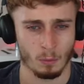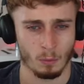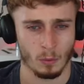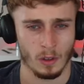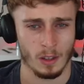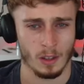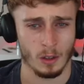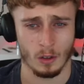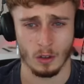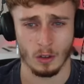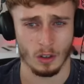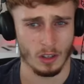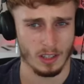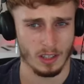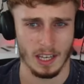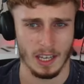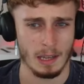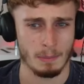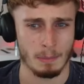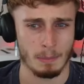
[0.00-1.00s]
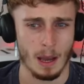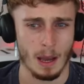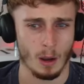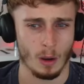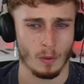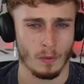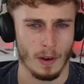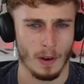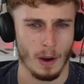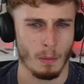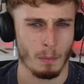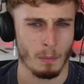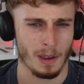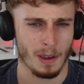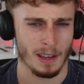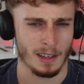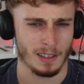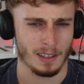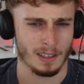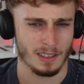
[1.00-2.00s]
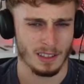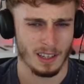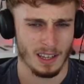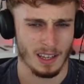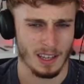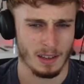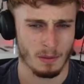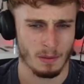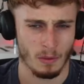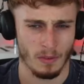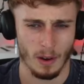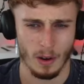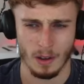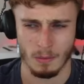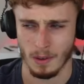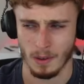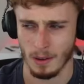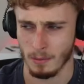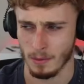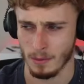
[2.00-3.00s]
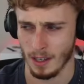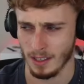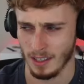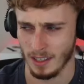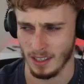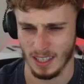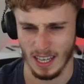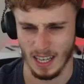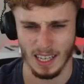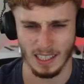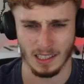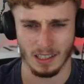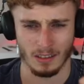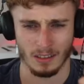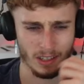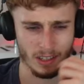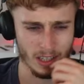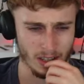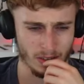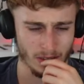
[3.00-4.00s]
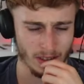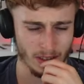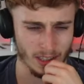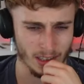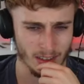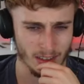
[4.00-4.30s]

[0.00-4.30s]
you can just sneak back without it being detected or anything.